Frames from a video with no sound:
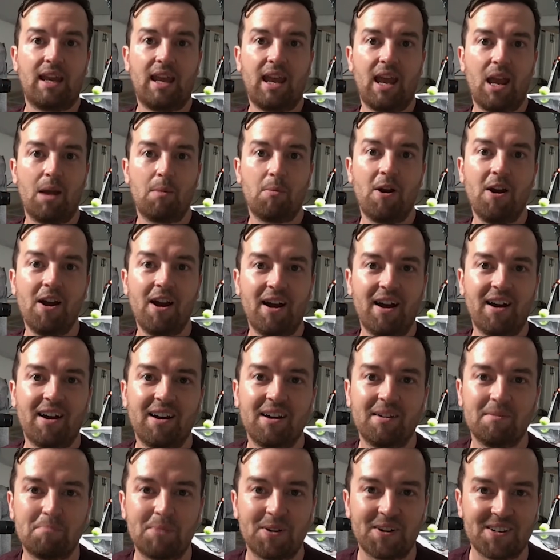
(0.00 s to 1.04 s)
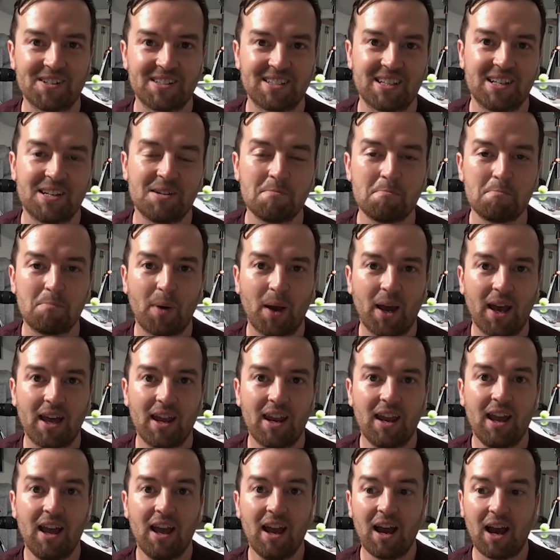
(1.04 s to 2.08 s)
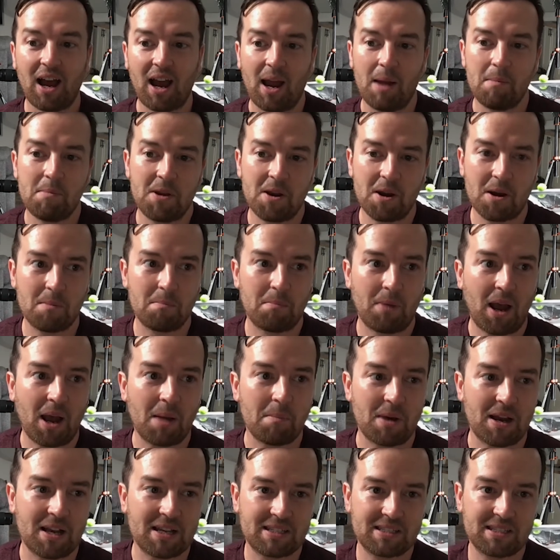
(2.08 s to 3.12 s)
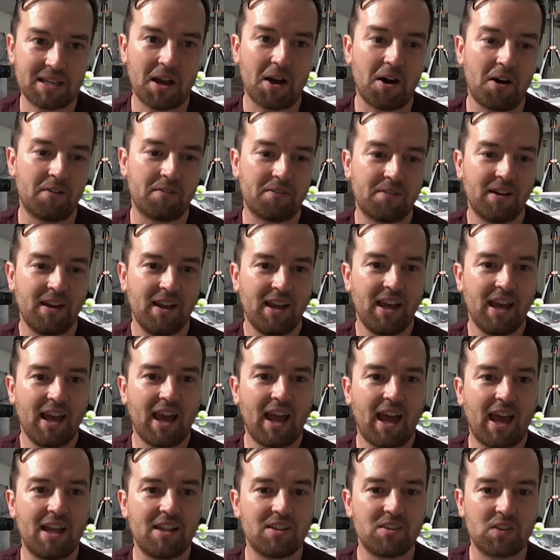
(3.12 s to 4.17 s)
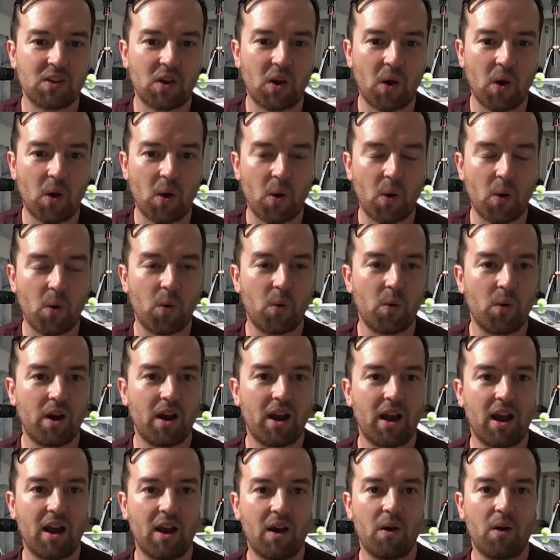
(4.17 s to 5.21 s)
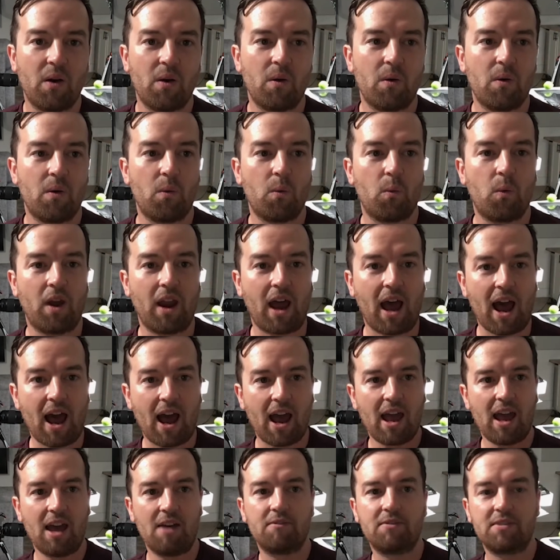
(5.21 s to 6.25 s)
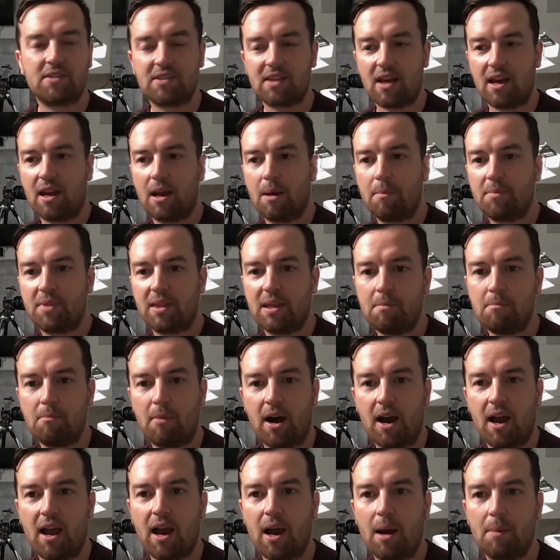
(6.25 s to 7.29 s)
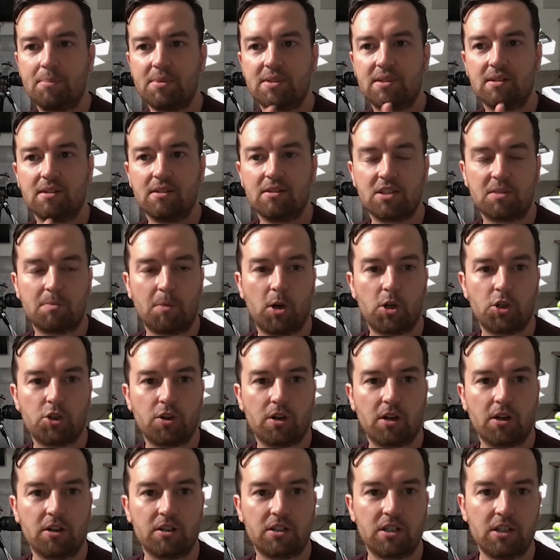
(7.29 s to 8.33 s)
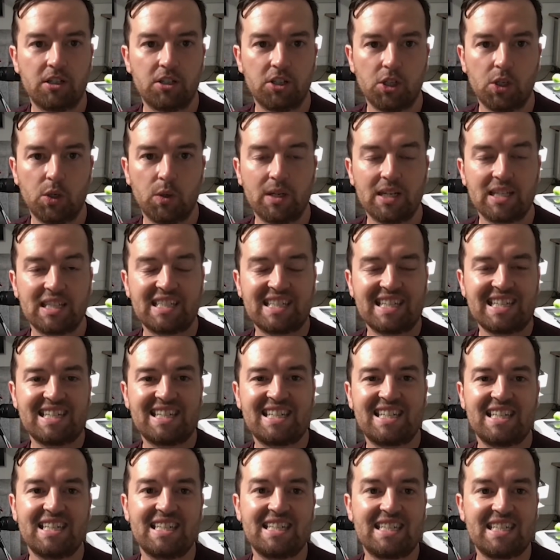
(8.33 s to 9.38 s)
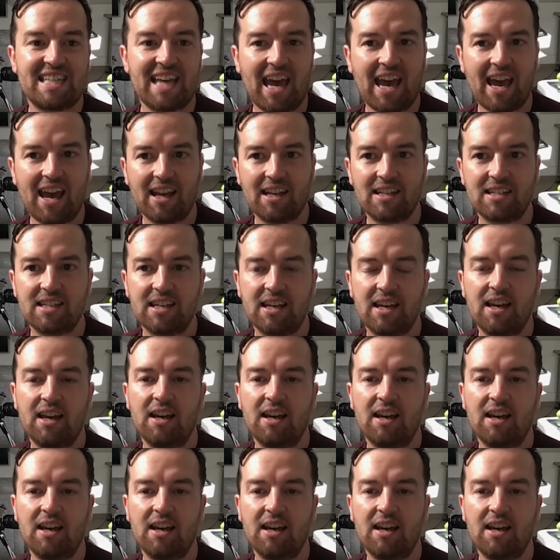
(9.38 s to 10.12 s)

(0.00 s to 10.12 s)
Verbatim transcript: camera person, but I'm here by myself. And so what I have set up the MIOPS smart trigger to do is to, detect